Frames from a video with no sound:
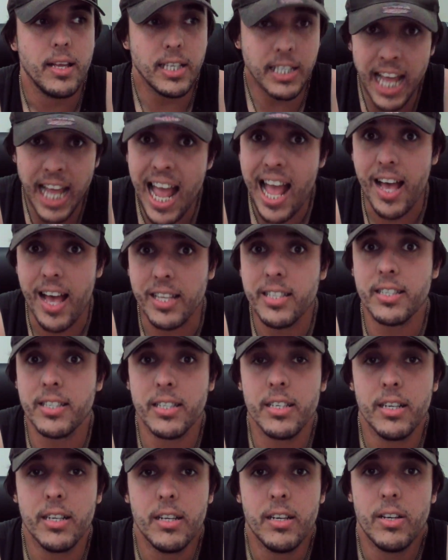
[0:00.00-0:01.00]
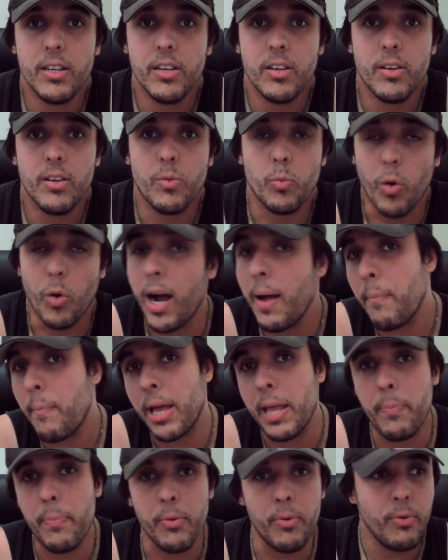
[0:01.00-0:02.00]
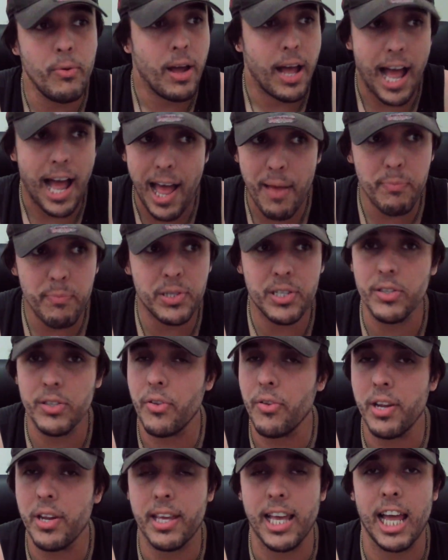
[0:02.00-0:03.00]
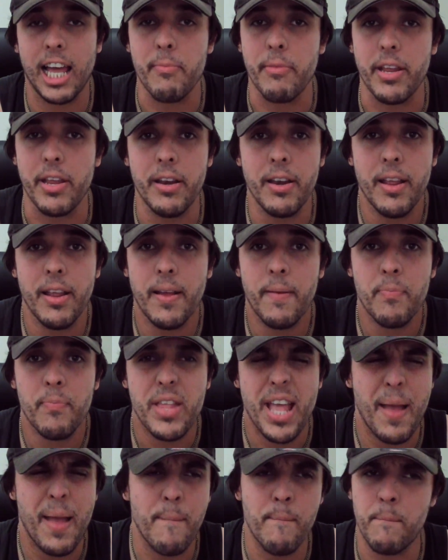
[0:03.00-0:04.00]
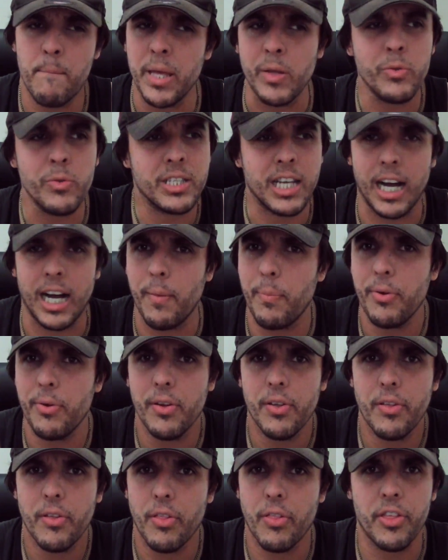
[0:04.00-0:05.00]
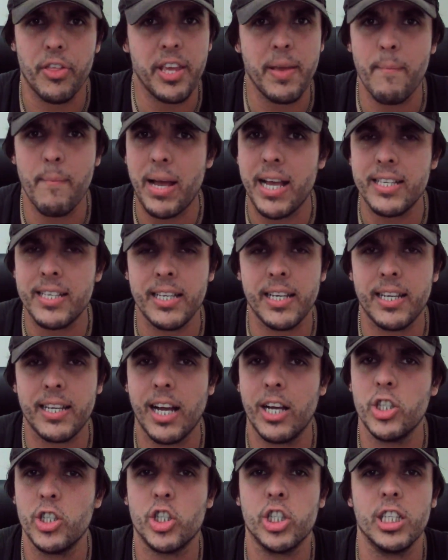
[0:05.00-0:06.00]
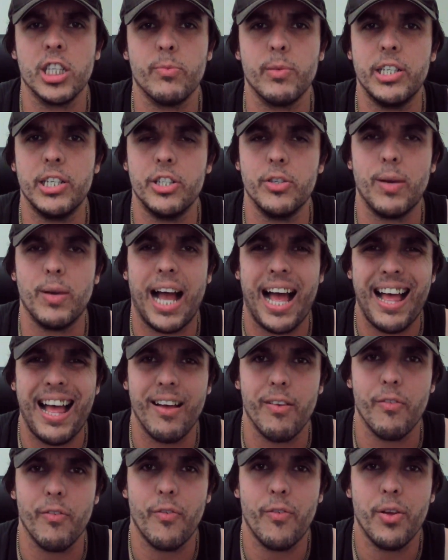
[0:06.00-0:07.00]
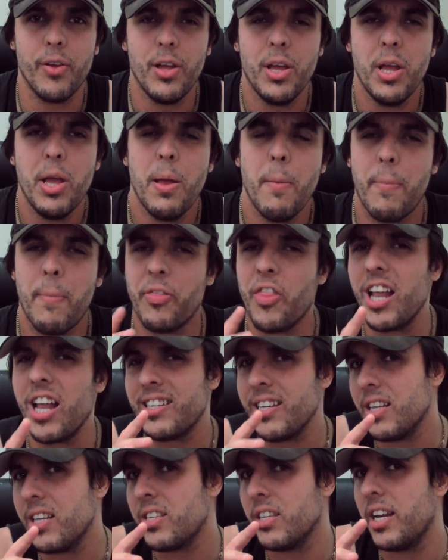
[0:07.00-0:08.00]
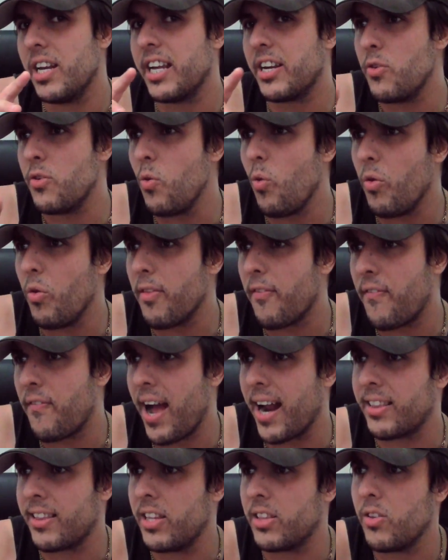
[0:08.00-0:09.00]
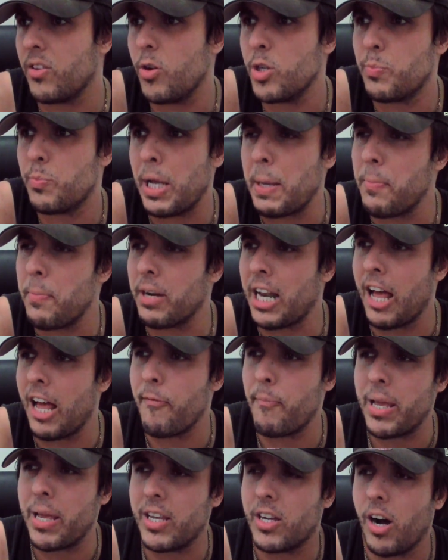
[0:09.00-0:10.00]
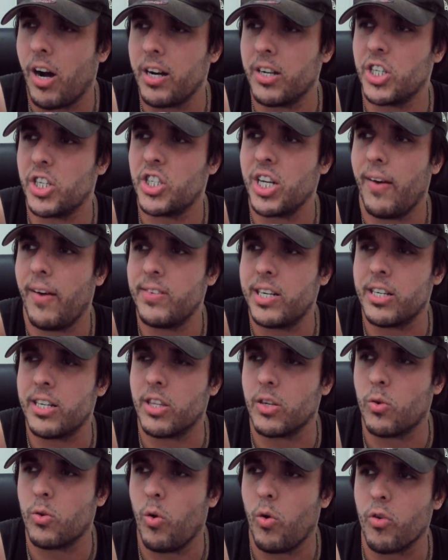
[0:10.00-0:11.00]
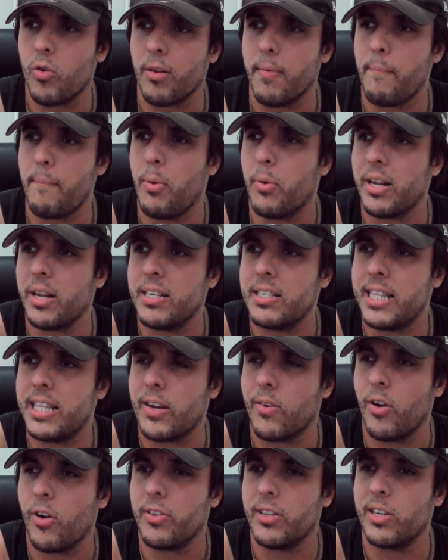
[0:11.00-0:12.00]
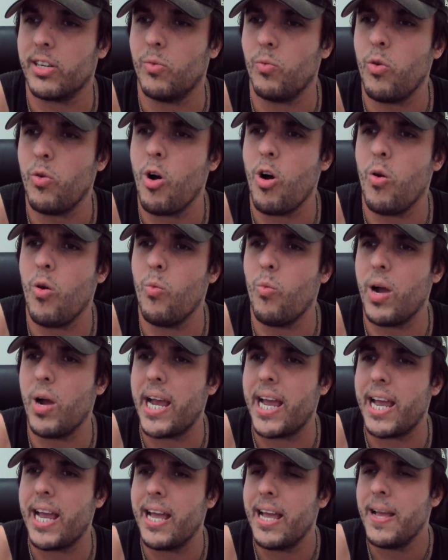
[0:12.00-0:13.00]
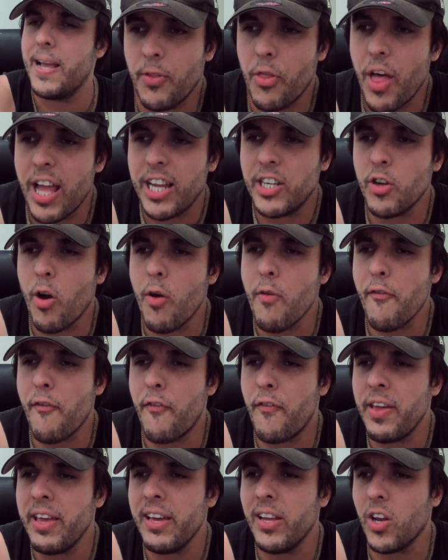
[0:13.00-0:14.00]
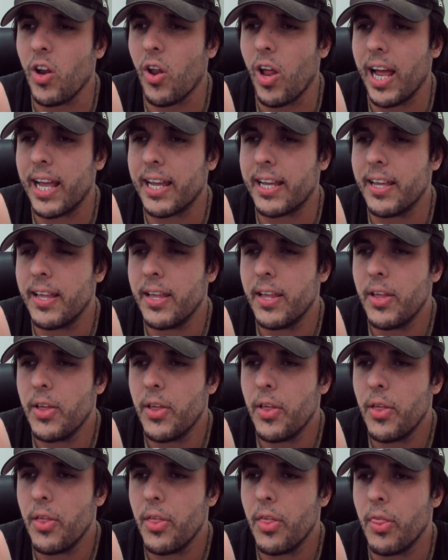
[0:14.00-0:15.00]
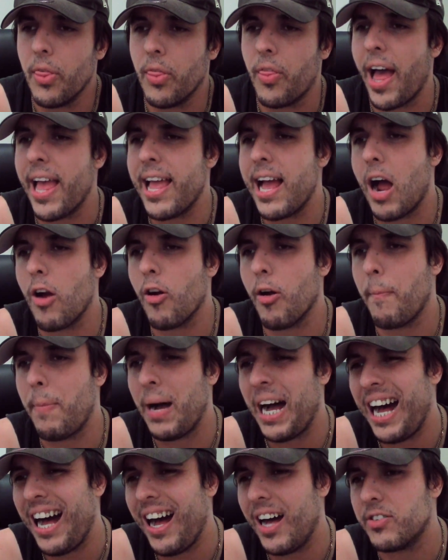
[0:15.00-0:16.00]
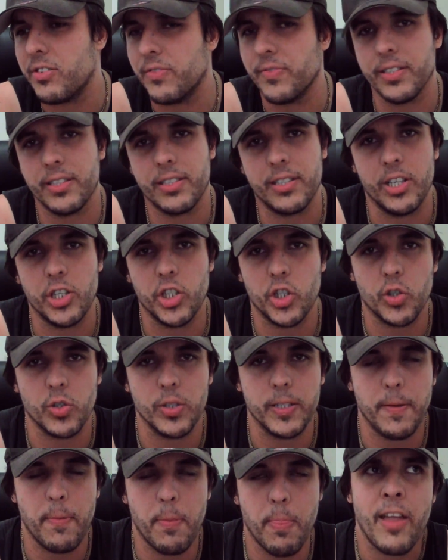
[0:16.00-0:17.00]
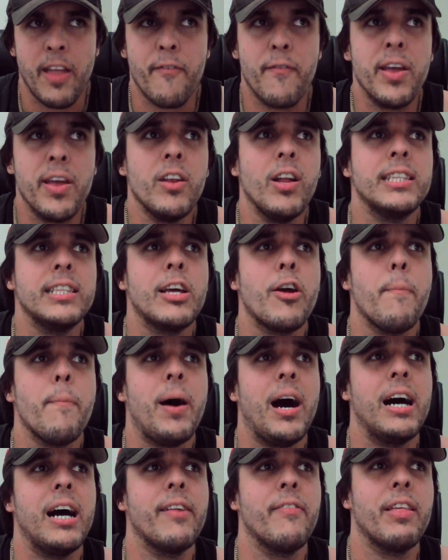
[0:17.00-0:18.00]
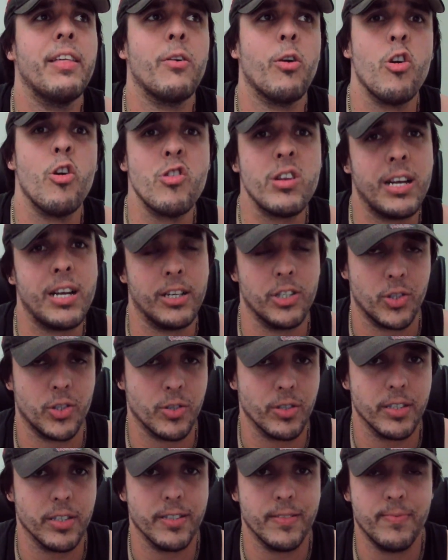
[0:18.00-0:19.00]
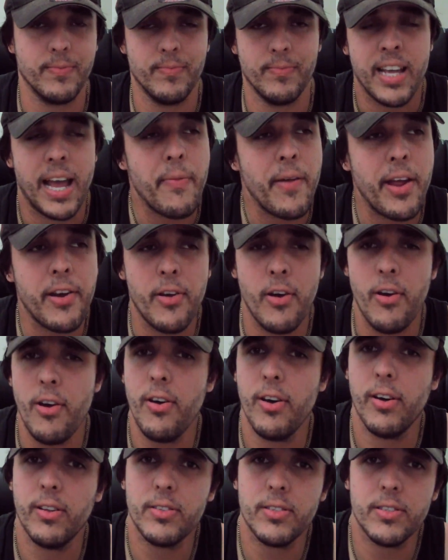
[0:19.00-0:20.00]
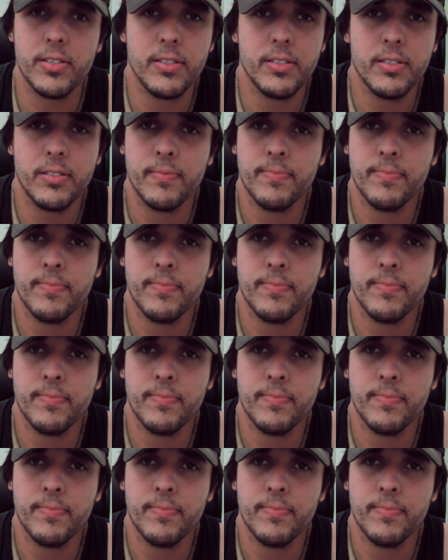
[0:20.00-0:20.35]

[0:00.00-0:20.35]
Yes, white people absolutely came in and built up the amazing country that we do have. But that doesn't ignore the fact that those people have been kind of shoved into the corner and put into their own little world where they don't feel like they are a part of this country. They feel like they're a part of their own country. And that hurts.